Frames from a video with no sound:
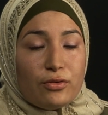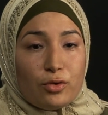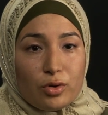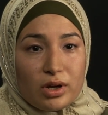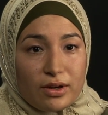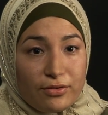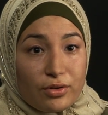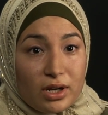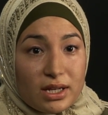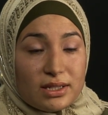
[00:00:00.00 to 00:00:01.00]

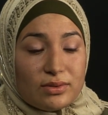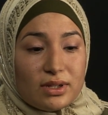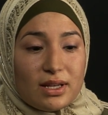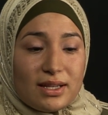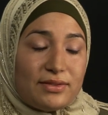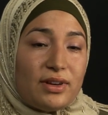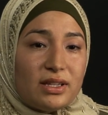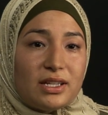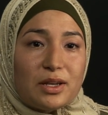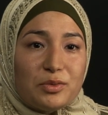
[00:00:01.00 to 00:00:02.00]
for us, it has
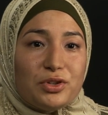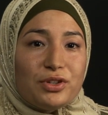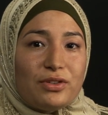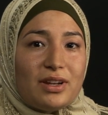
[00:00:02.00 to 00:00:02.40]
finally come true.